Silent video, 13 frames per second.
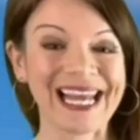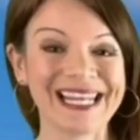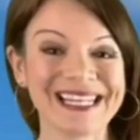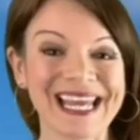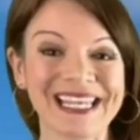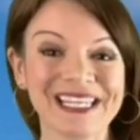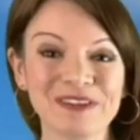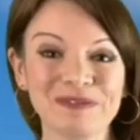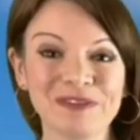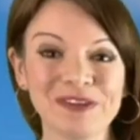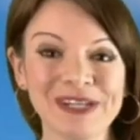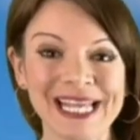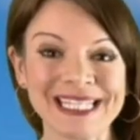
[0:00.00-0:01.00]
Hello there, good
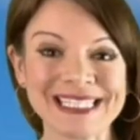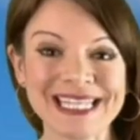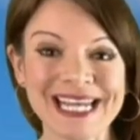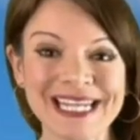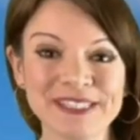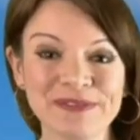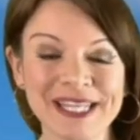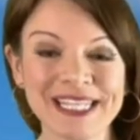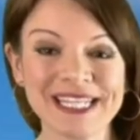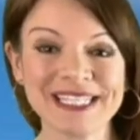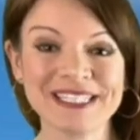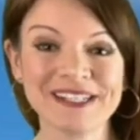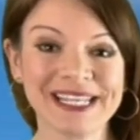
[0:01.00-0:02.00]
morning. Today's weather
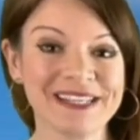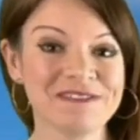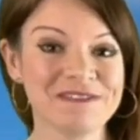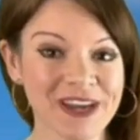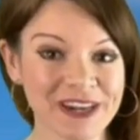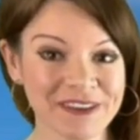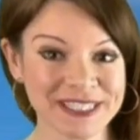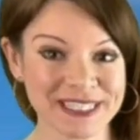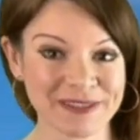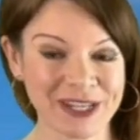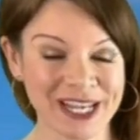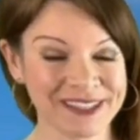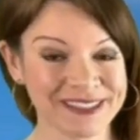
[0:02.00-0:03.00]
is looking very
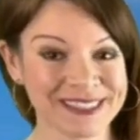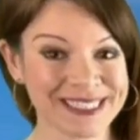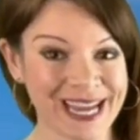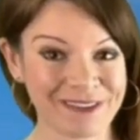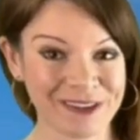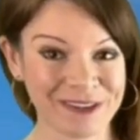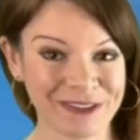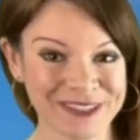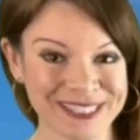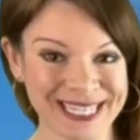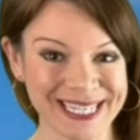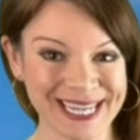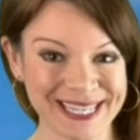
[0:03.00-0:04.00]
similar to how it was
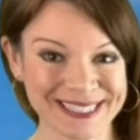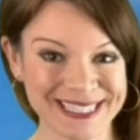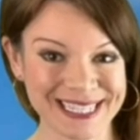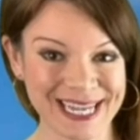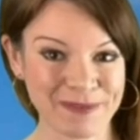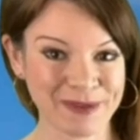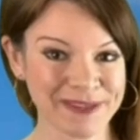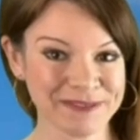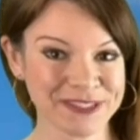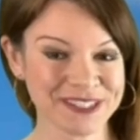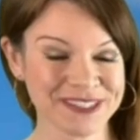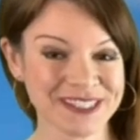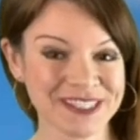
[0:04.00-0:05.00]
yesterday,
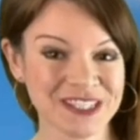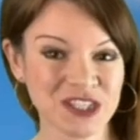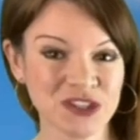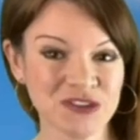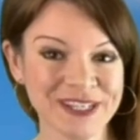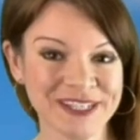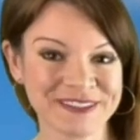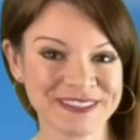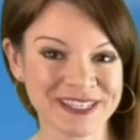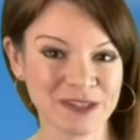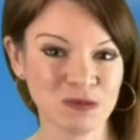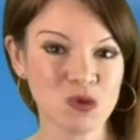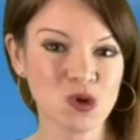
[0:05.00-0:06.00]
perhaps just a degree or
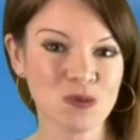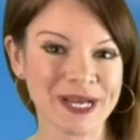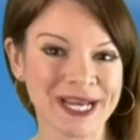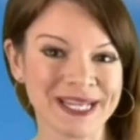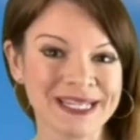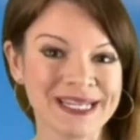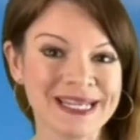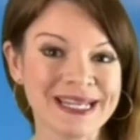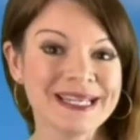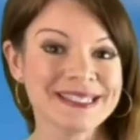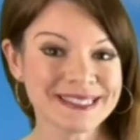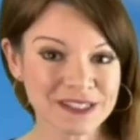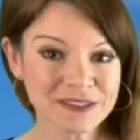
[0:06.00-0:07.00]
so warmer.
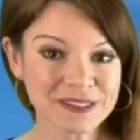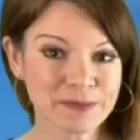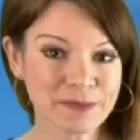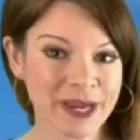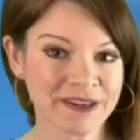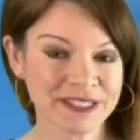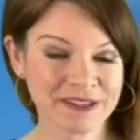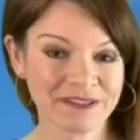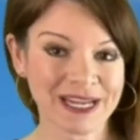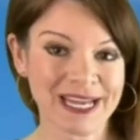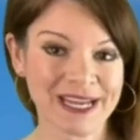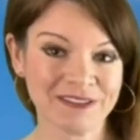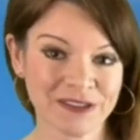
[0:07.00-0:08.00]
Still some areas of
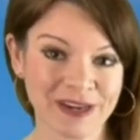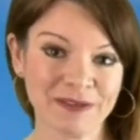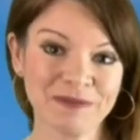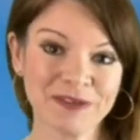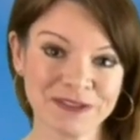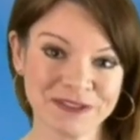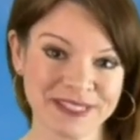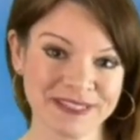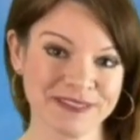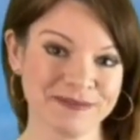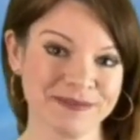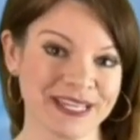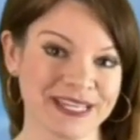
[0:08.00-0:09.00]
cloud around, but also
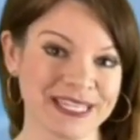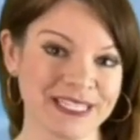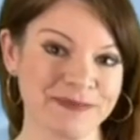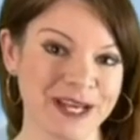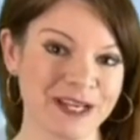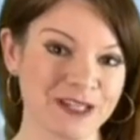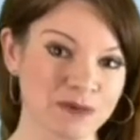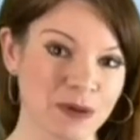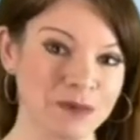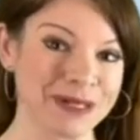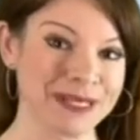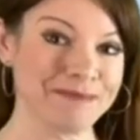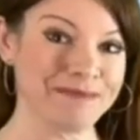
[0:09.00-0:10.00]
some sunny spells,
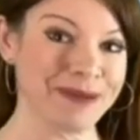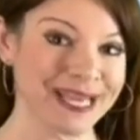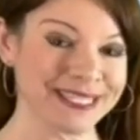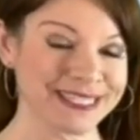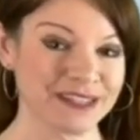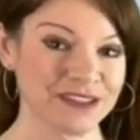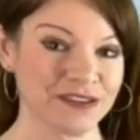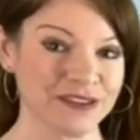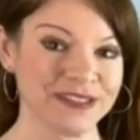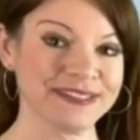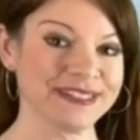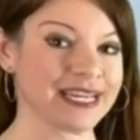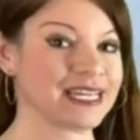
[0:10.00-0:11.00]
probably best through
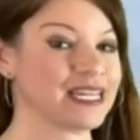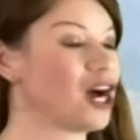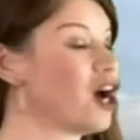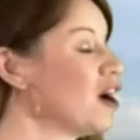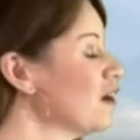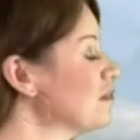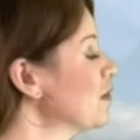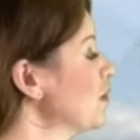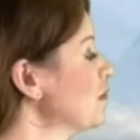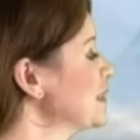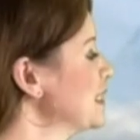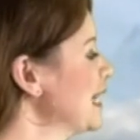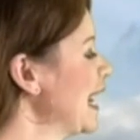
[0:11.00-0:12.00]
the second half
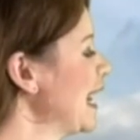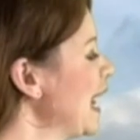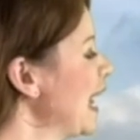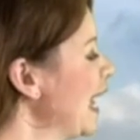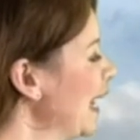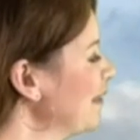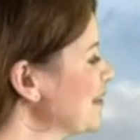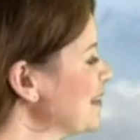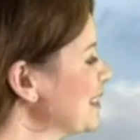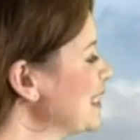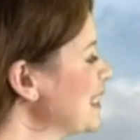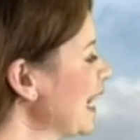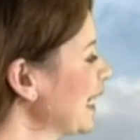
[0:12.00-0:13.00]
of today. And there's a
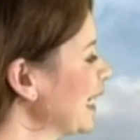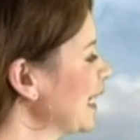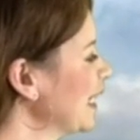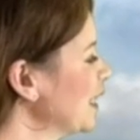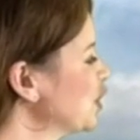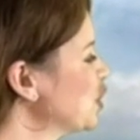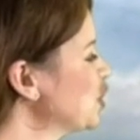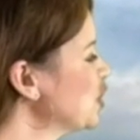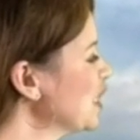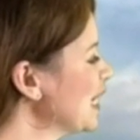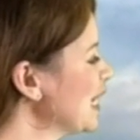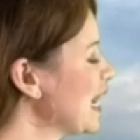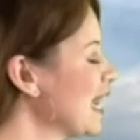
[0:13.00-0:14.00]
nagging, a
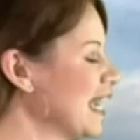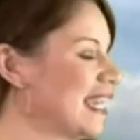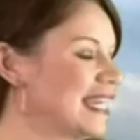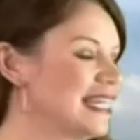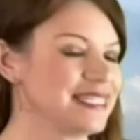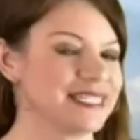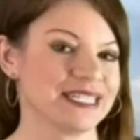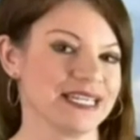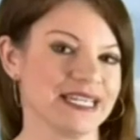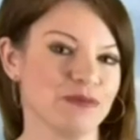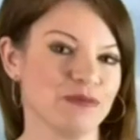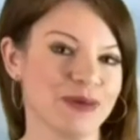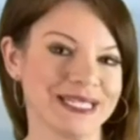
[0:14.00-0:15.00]
chilly
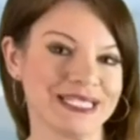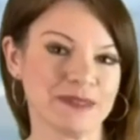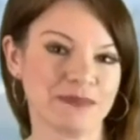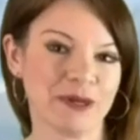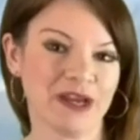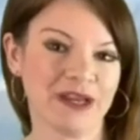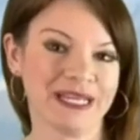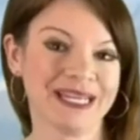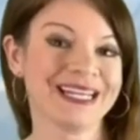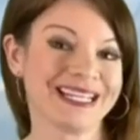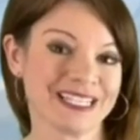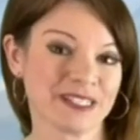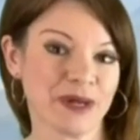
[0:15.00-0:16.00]
easterly wind blowing, and in
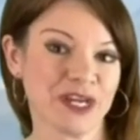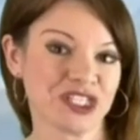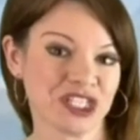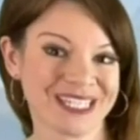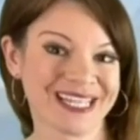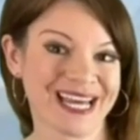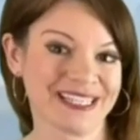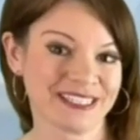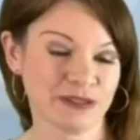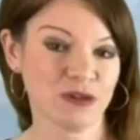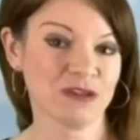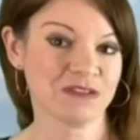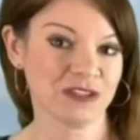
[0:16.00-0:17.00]
exposure to that,
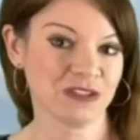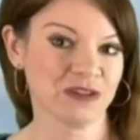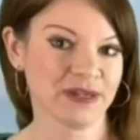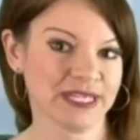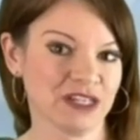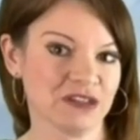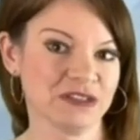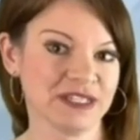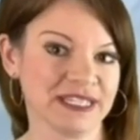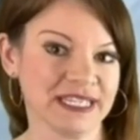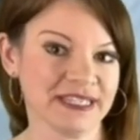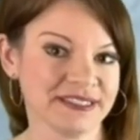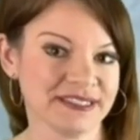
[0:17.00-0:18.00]
it will feel quite cold, I
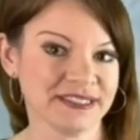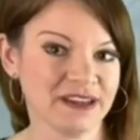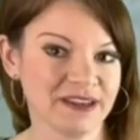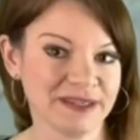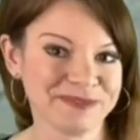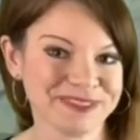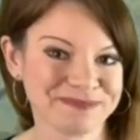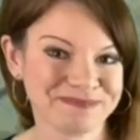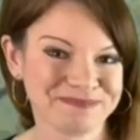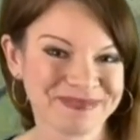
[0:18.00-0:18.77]
think, at times.